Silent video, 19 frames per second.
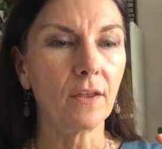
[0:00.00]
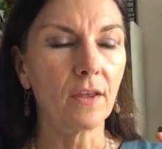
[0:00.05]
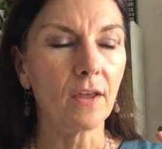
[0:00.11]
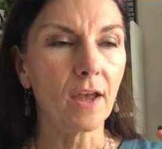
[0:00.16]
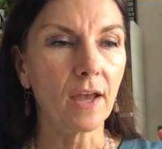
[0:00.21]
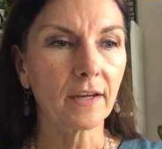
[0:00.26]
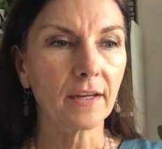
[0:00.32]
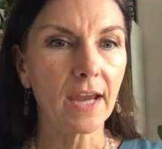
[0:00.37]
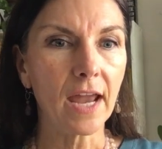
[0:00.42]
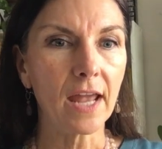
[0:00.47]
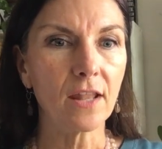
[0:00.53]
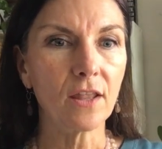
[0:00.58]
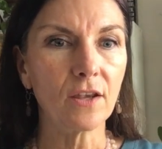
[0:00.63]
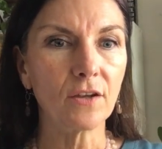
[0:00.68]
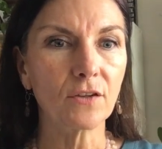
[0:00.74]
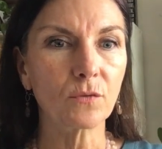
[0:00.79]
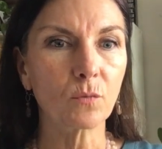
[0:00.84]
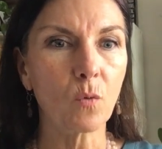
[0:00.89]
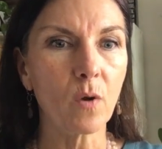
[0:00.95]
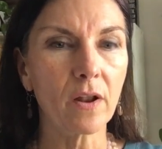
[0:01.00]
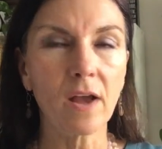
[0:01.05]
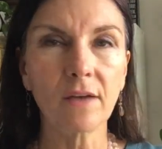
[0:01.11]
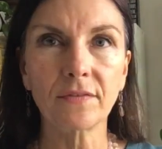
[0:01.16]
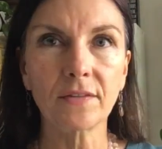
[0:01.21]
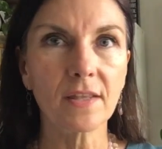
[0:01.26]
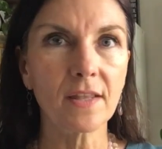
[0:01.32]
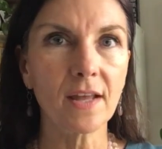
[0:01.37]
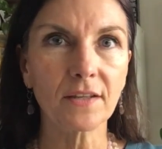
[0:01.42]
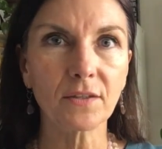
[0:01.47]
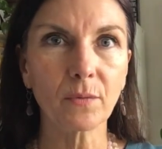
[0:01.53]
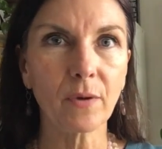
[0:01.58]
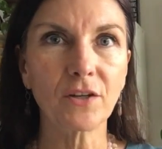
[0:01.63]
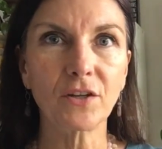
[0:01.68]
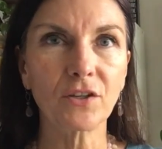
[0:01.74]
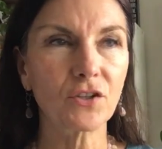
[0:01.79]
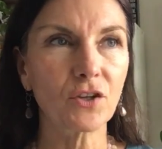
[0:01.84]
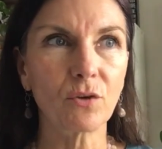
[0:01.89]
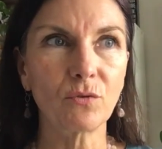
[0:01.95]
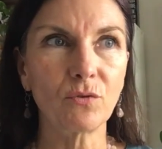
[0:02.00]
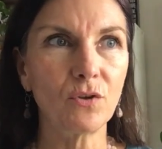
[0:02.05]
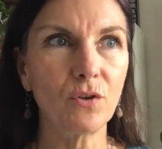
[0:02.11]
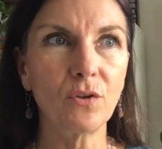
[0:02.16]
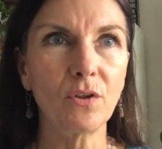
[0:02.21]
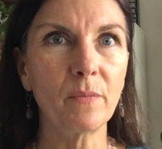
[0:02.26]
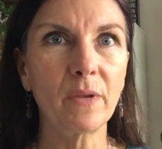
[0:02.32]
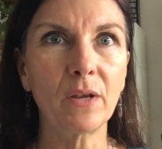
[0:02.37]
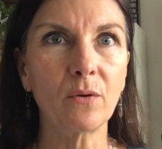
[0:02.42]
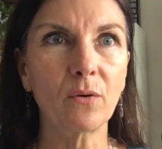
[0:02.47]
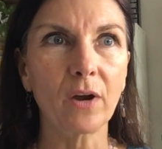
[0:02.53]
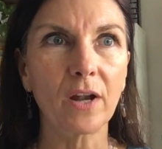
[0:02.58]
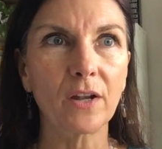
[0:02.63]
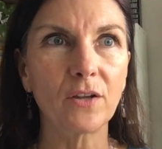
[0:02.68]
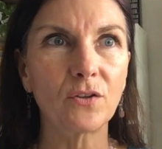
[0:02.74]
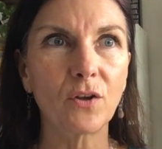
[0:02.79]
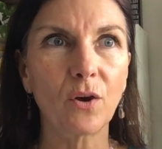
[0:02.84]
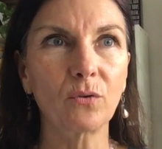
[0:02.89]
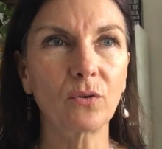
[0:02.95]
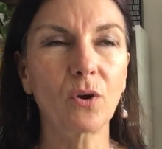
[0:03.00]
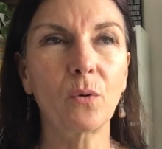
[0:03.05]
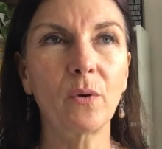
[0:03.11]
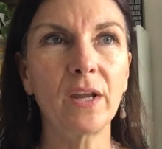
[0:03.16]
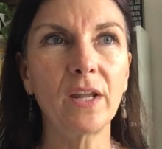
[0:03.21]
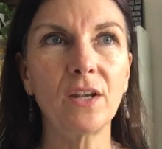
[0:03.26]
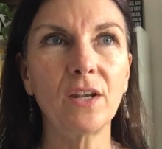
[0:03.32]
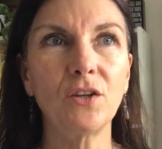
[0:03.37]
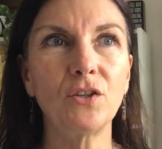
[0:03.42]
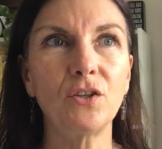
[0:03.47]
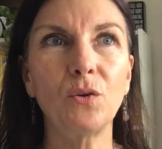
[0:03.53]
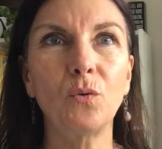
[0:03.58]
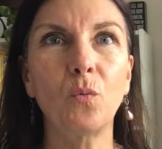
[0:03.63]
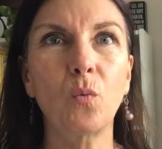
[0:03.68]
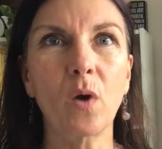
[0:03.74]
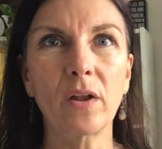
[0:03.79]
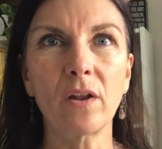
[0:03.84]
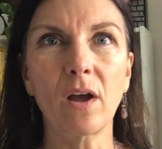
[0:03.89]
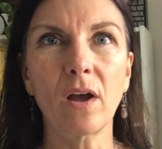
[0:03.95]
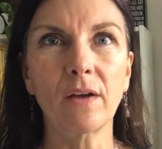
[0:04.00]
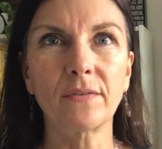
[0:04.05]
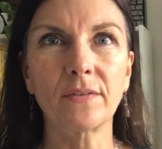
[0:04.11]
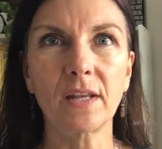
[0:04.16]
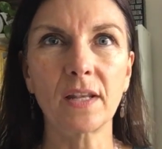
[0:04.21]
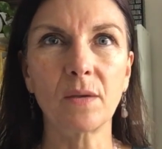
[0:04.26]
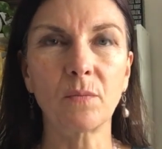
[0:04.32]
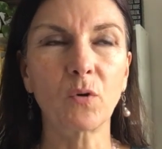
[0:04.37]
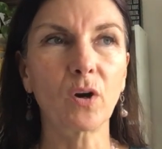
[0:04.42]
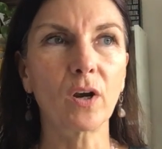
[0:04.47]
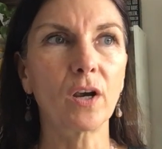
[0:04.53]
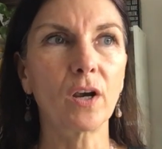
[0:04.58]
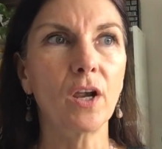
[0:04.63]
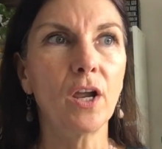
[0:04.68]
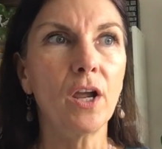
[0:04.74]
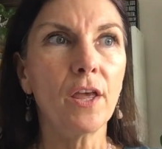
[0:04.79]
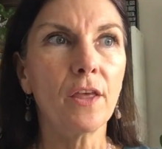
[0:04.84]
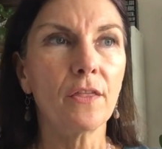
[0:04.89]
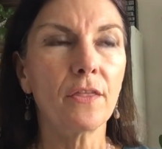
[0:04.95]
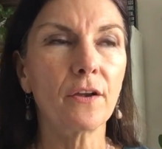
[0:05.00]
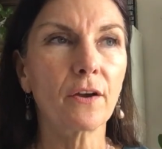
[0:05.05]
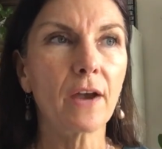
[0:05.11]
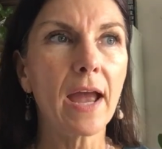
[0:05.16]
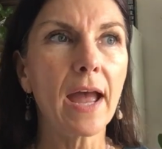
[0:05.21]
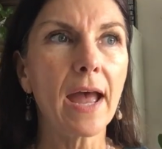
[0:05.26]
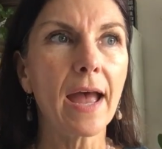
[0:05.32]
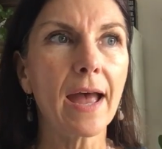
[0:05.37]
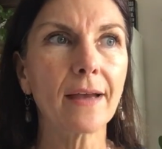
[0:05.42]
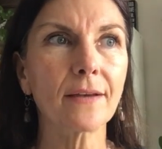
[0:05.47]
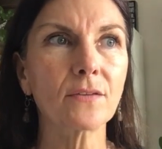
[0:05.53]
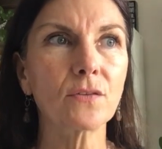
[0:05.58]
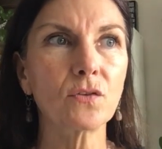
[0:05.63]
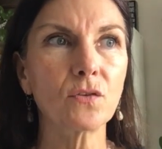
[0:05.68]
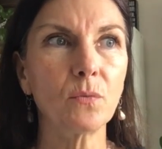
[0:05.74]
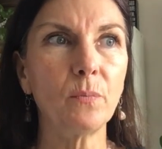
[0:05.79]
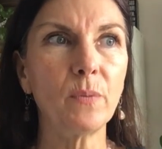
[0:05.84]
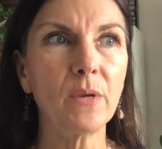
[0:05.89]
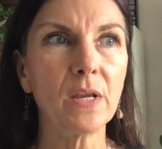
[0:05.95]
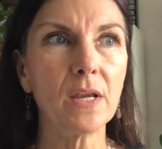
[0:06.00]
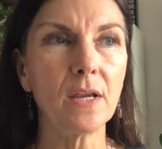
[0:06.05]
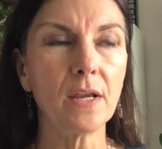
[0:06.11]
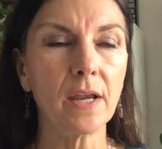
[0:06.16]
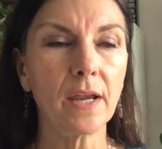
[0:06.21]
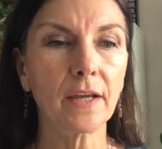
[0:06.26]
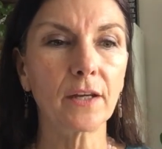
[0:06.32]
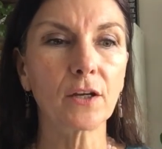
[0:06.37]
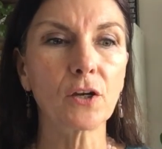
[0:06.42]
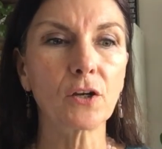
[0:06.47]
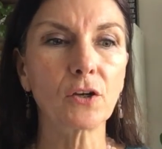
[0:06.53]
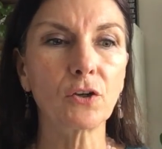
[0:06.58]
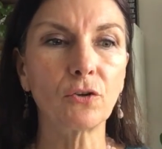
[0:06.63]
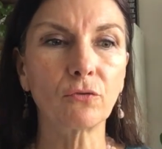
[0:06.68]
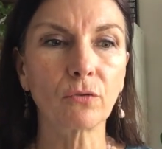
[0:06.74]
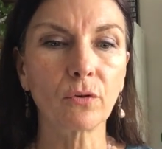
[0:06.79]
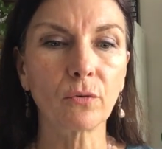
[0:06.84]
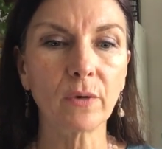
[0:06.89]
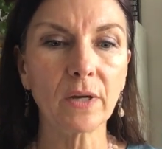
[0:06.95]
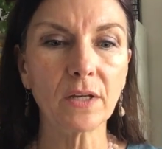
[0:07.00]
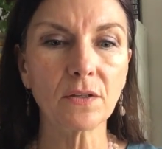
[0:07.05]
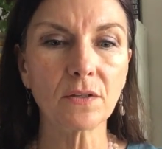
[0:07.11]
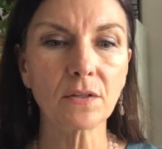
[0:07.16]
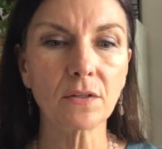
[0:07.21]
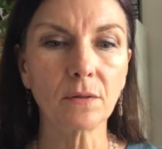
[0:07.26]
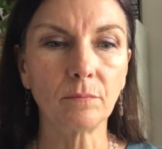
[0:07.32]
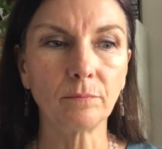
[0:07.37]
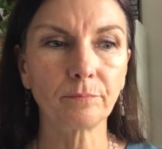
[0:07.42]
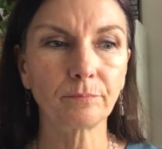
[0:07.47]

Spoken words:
again, these one-offs, and that's why I just don't do them anymore. I don't go in and do one-offs anymore. There has to be a congruent